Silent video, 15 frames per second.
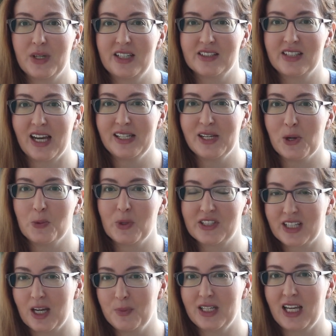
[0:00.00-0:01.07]
because I know
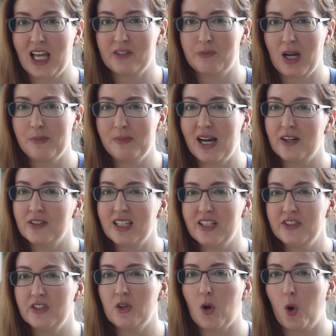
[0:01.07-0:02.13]
what's coming out of my mouth
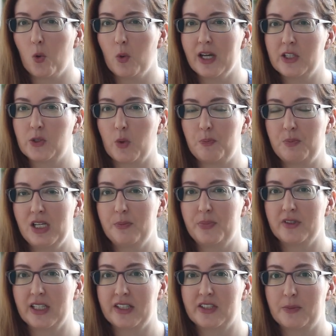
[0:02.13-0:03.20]
isn't always what
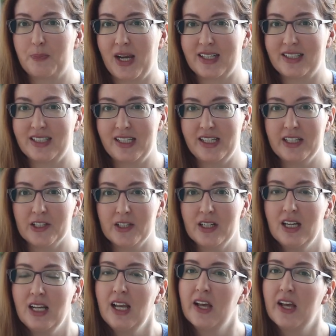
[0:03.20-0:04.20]
people expect to hear,